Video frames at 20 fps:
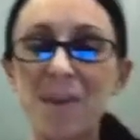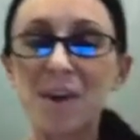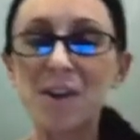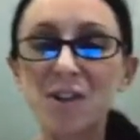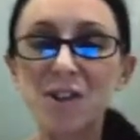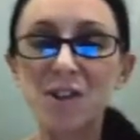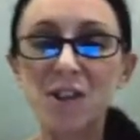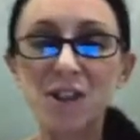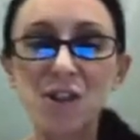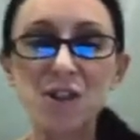
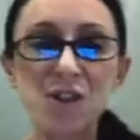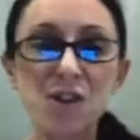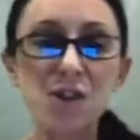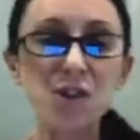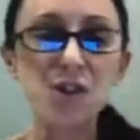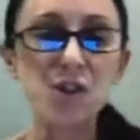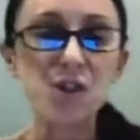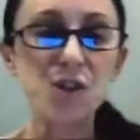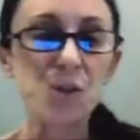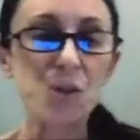Just
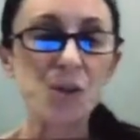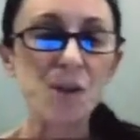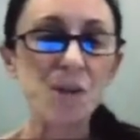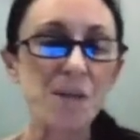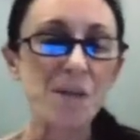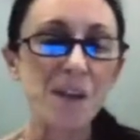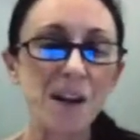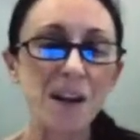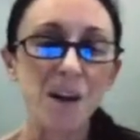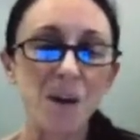shoot a
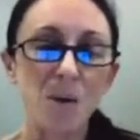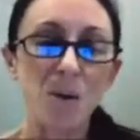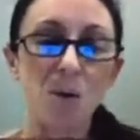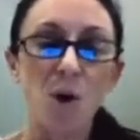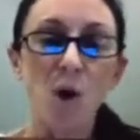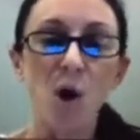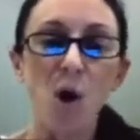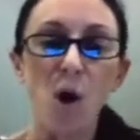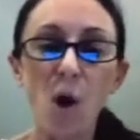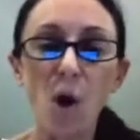video.
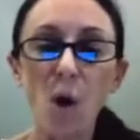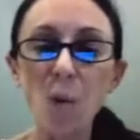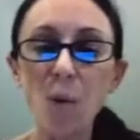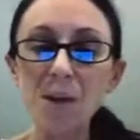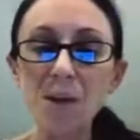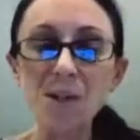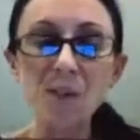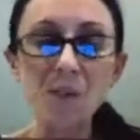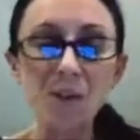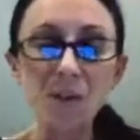
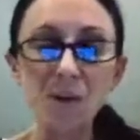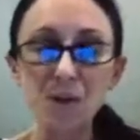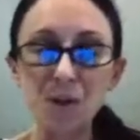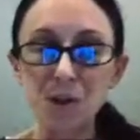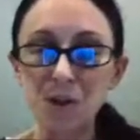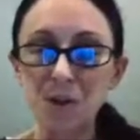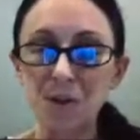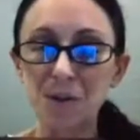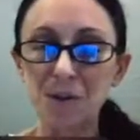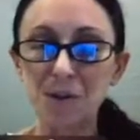Always when you
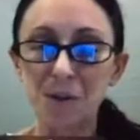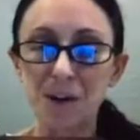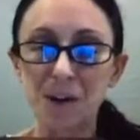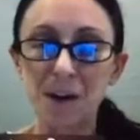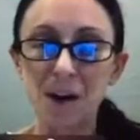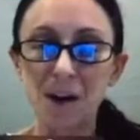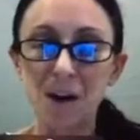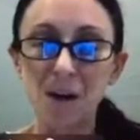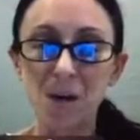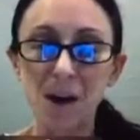shoot a
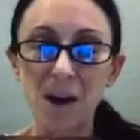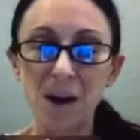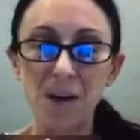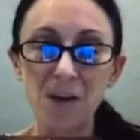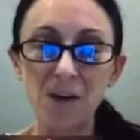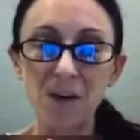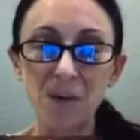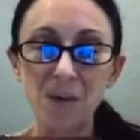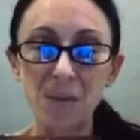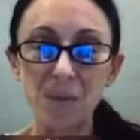video
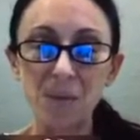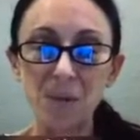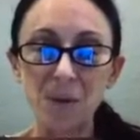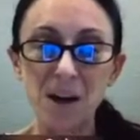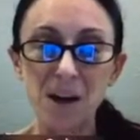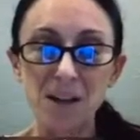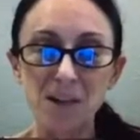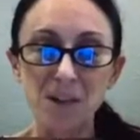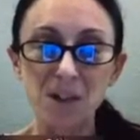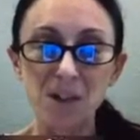and you can
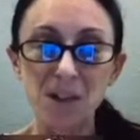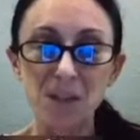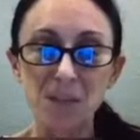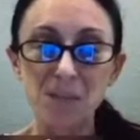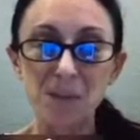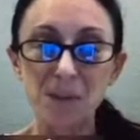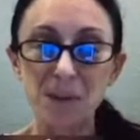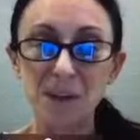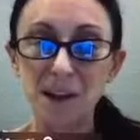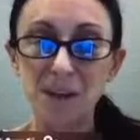press
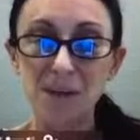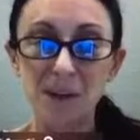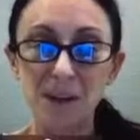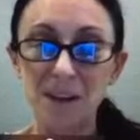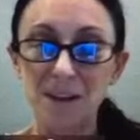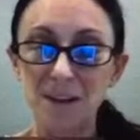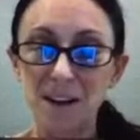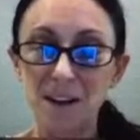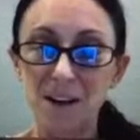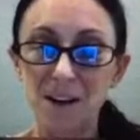just play
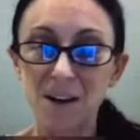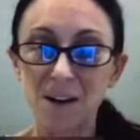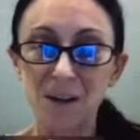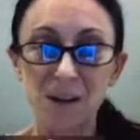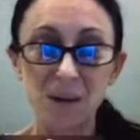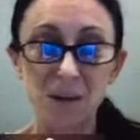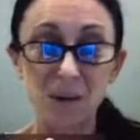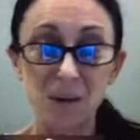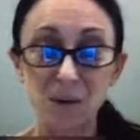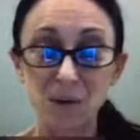right
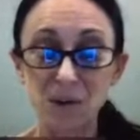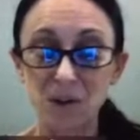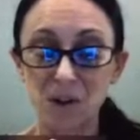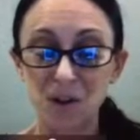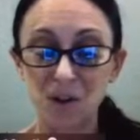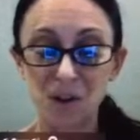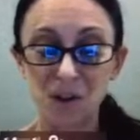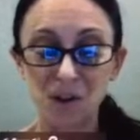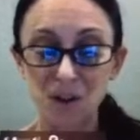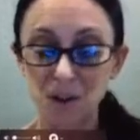there, it will
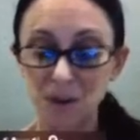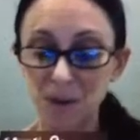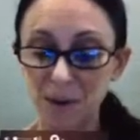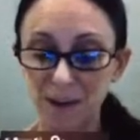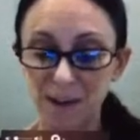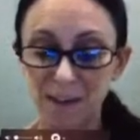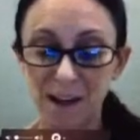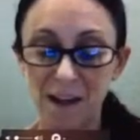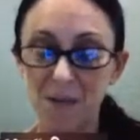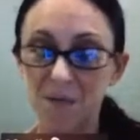start
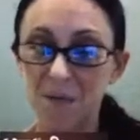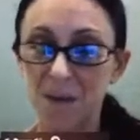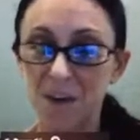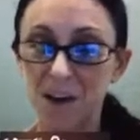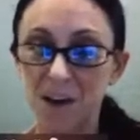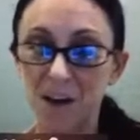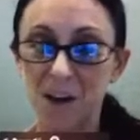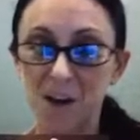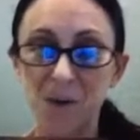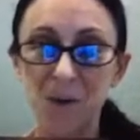shooting that
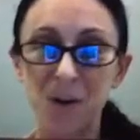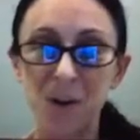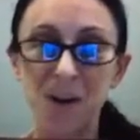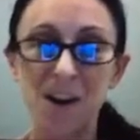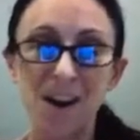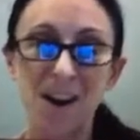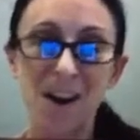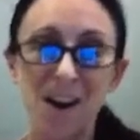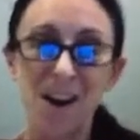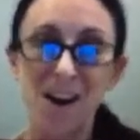video.
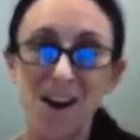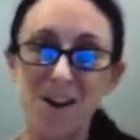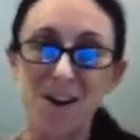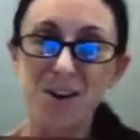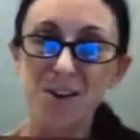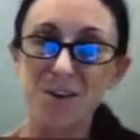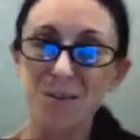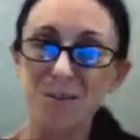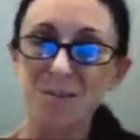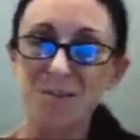
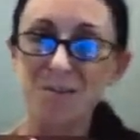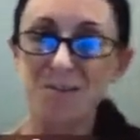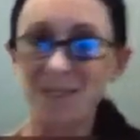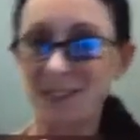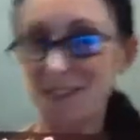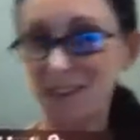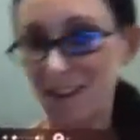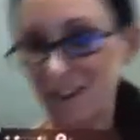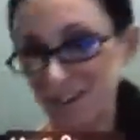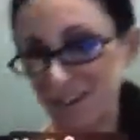
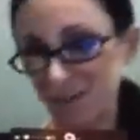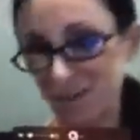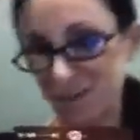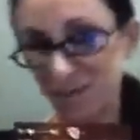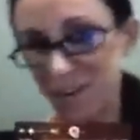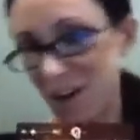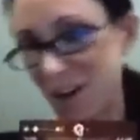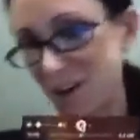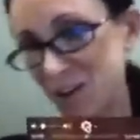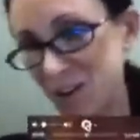Yes,
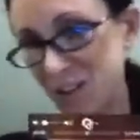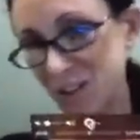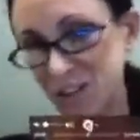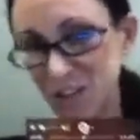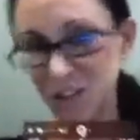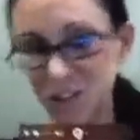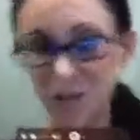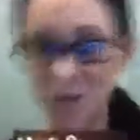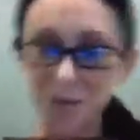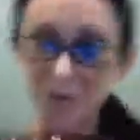not
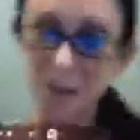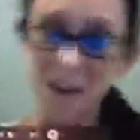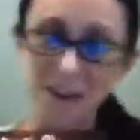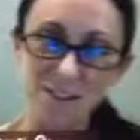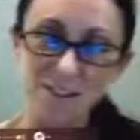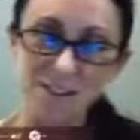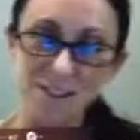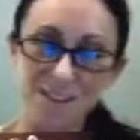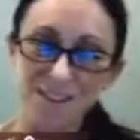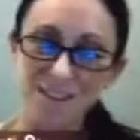looking so
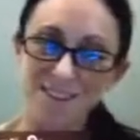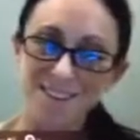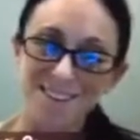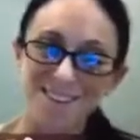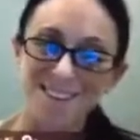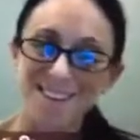fancy.